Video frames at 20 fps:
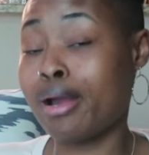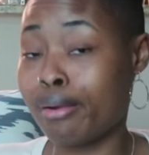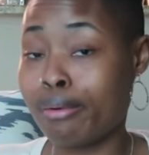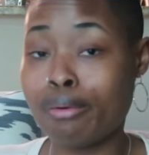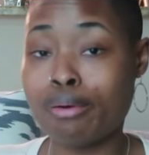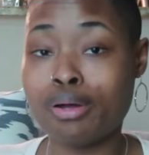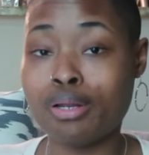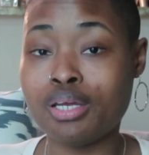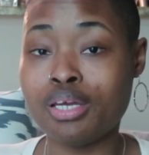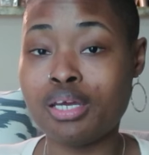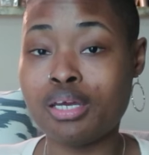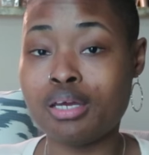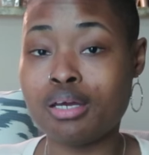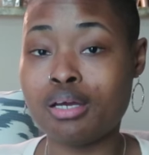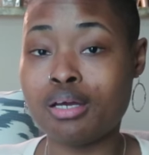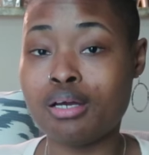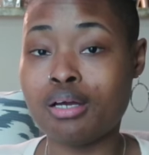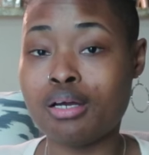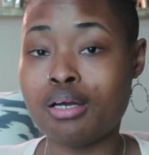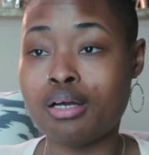call
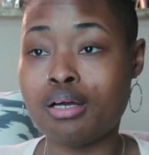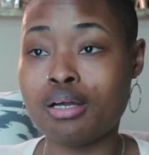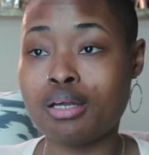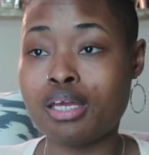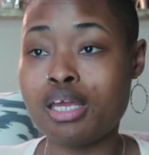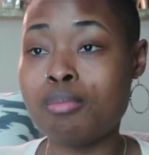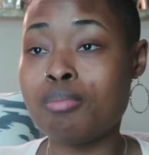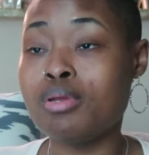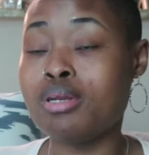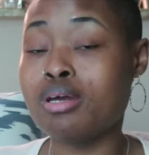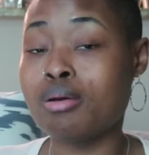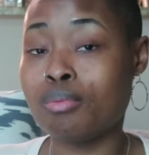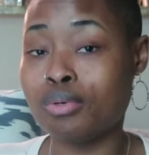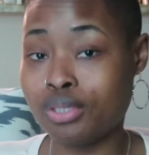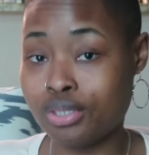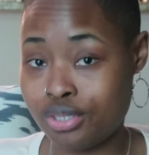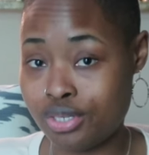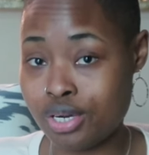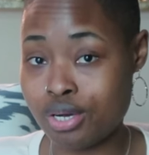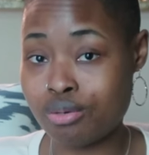it keeping up with
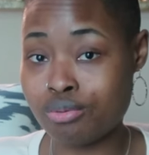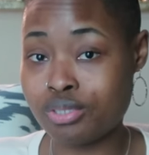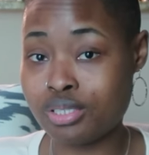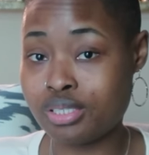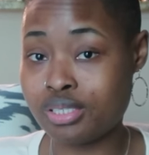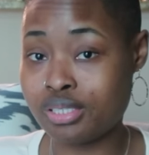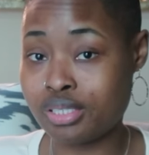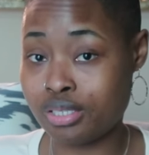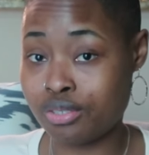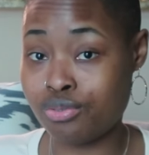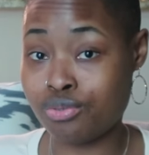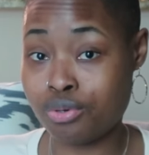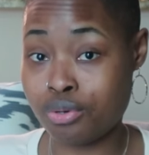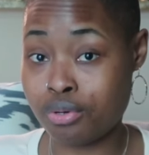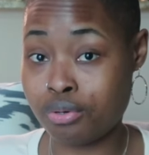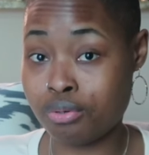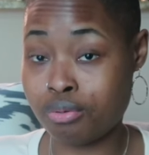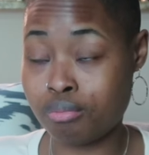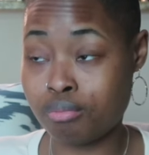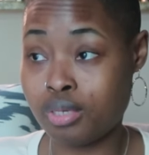the Joneses
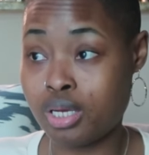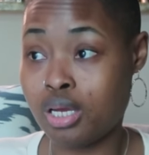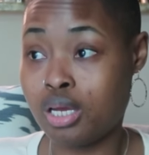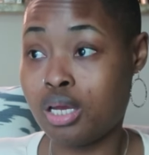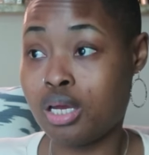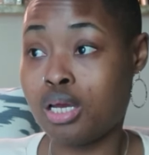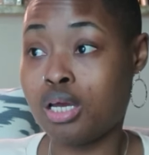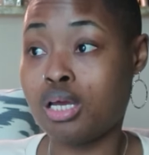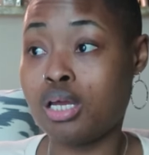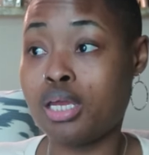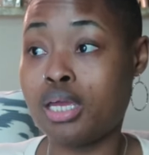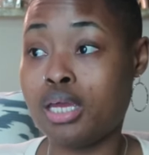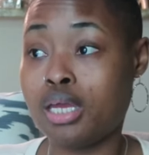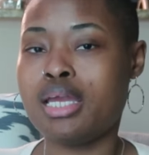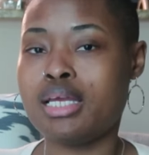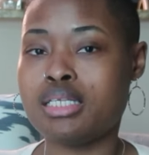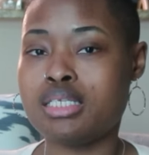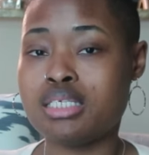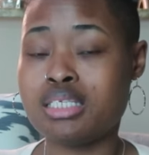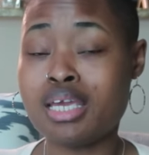syndrome.
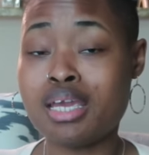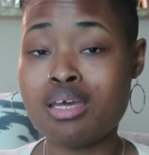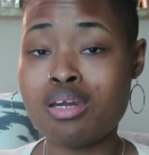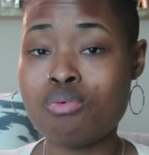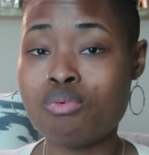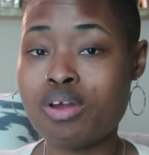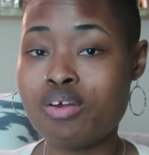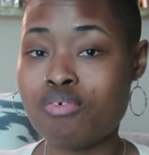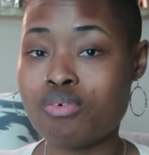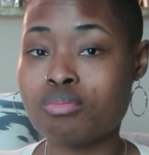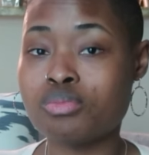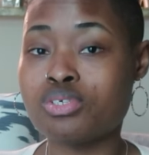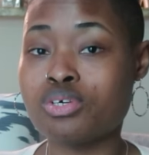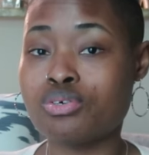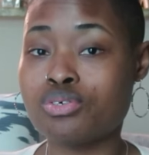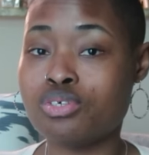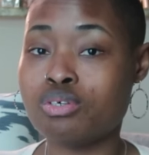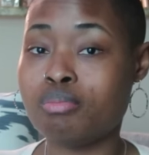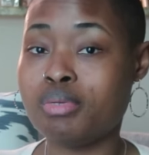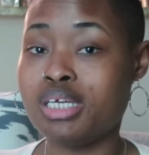And staying away from
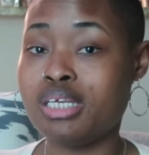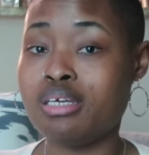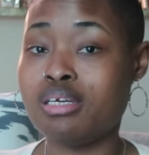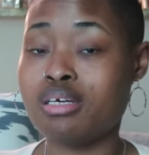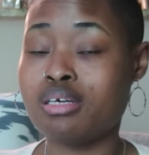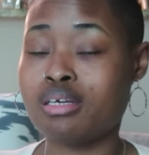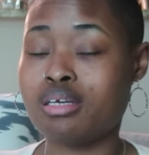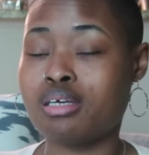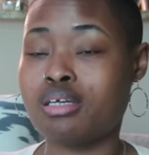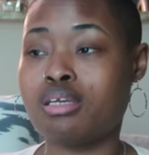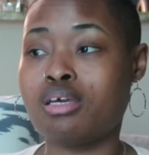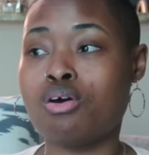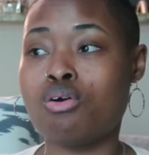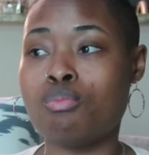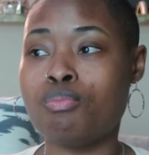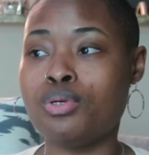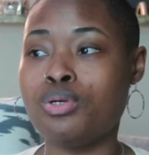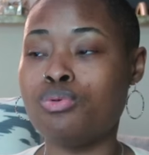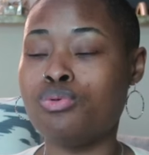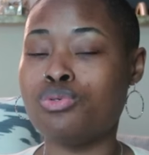social media can
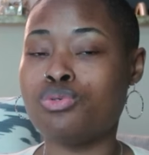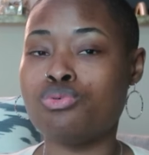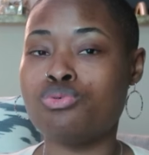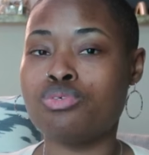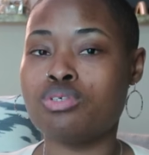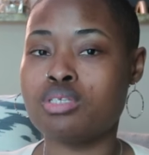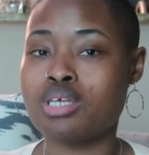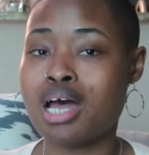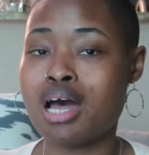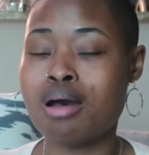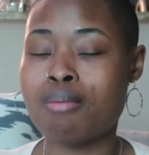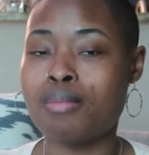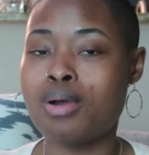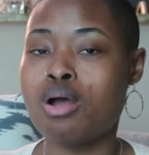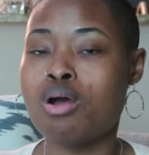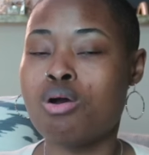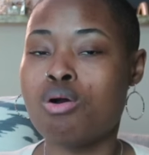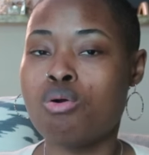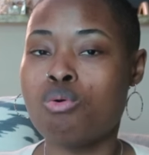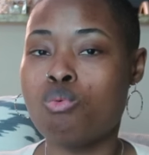help you to stop
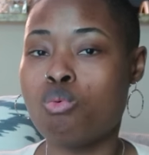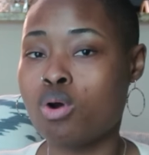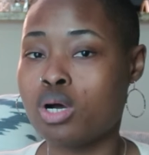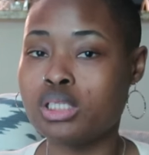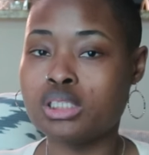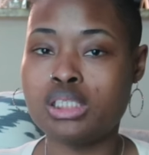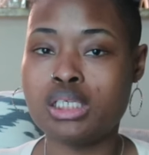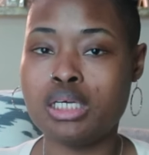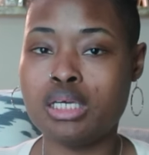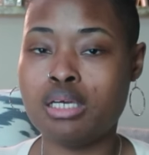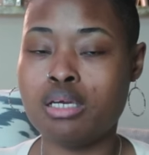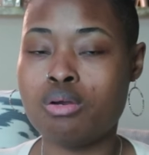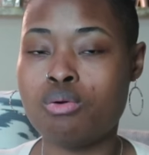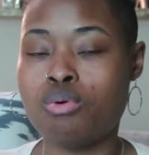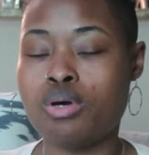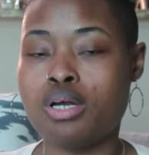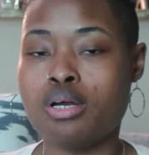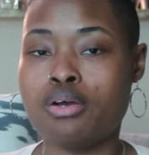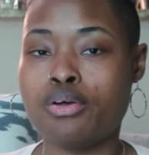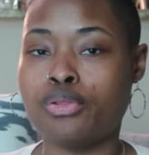wanting
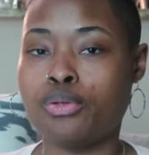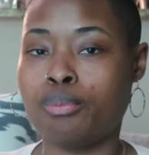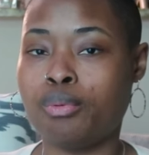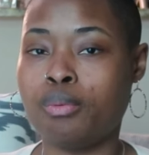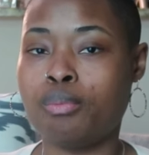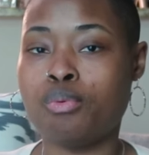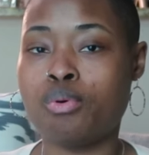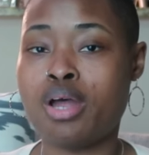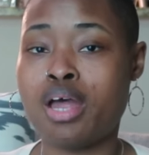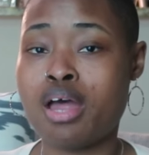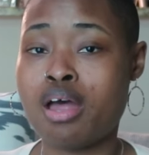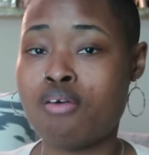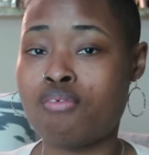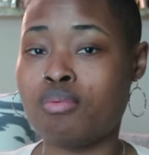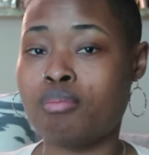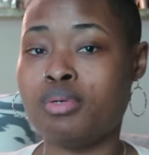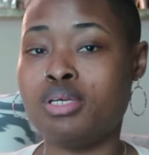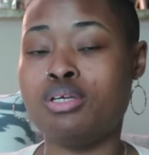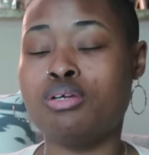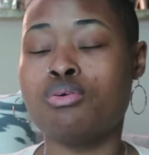what other people have
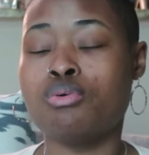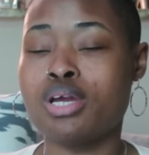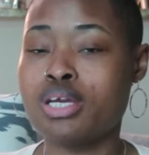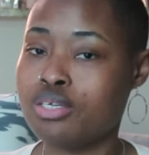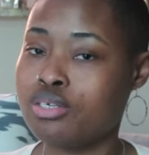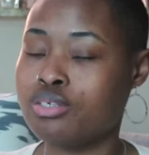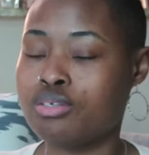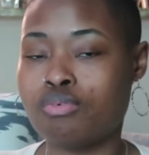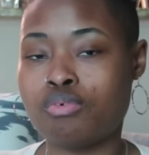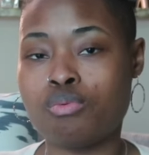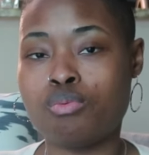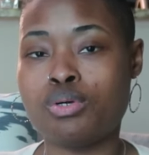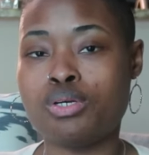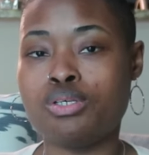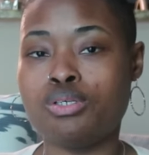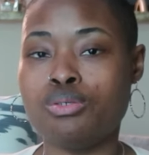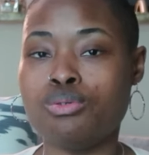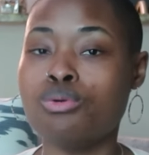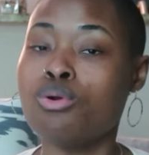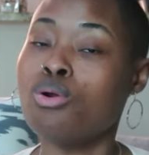and be gracious for what
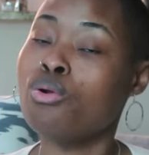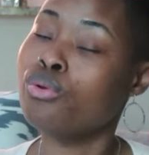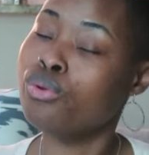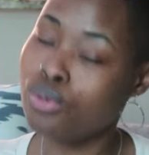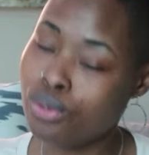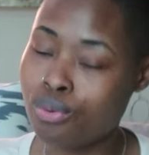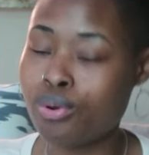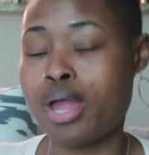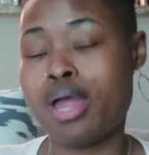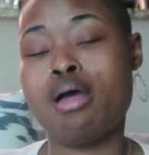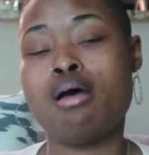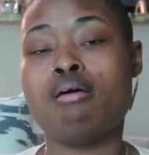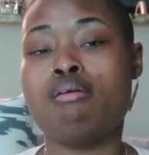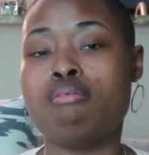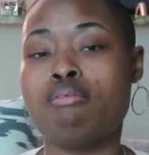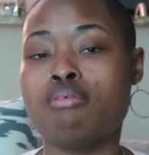you have.